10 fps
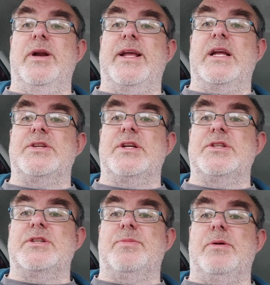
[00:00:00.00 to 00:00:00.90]
when I get a
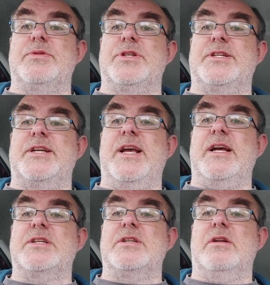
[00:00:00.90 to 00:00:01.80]
chance to pop to
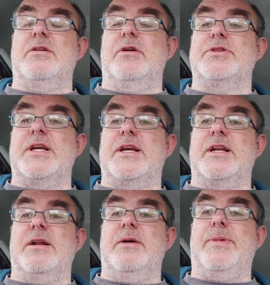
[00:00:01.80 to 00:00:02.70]
CeX, I'll, I'll take
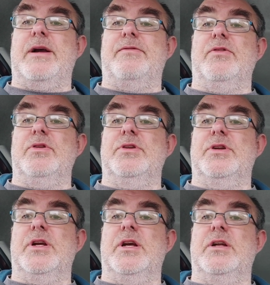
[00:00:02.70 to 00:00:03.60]
a, a bag full
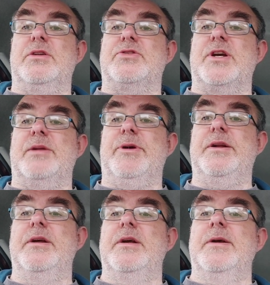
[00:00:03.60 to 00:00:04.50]
and uh, and trade them
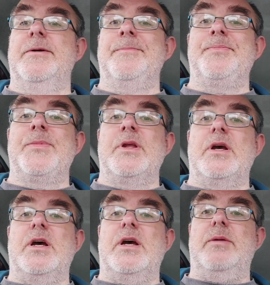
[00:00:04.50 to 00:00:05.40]
in.
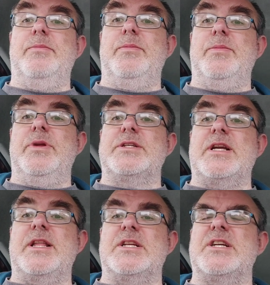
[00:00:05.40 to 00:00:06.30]
Um, and I'll
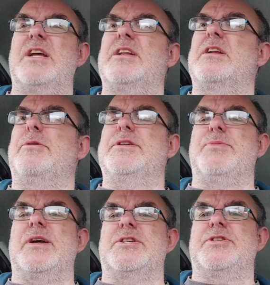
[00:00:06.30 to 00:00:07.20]
say that it. I did go into
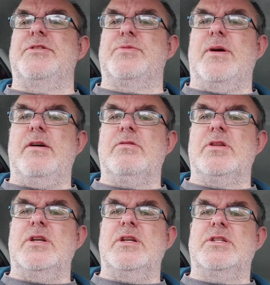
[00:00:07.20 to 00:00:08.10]
Asda as well,
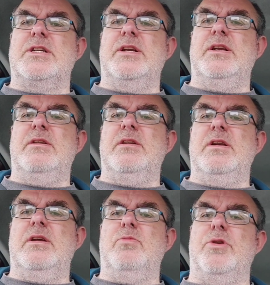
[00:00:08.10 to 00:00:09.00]
uh, see
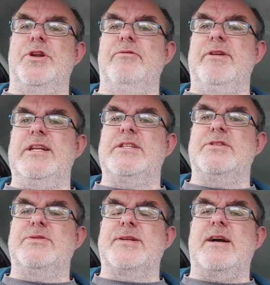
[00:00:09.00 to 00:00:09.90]
what new
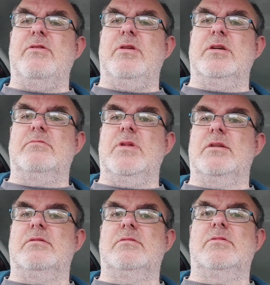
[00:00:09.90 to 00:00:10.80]
releases was out. I,
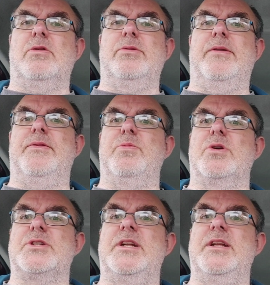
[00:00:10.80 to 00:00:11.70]
I, don't know if there
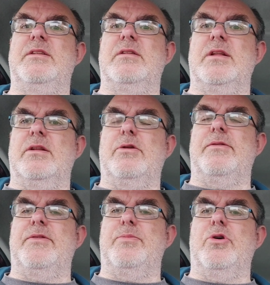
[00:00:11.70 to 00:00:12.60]
was any. I don't know
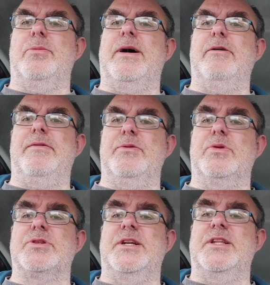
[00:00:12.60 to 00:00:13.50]
if they put them out. If there
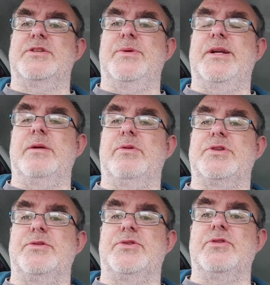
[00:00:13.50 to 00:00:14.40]
was any this week, I'm not
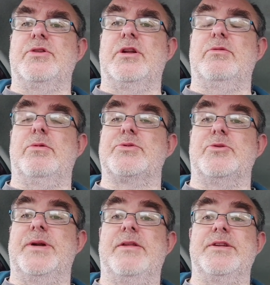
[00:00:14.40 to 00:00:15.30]
too sure. I don't know what was
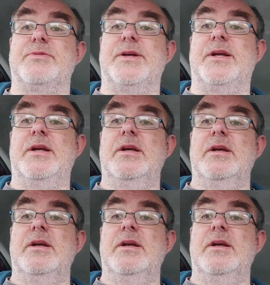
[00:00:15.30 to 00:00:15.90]
coming out this week.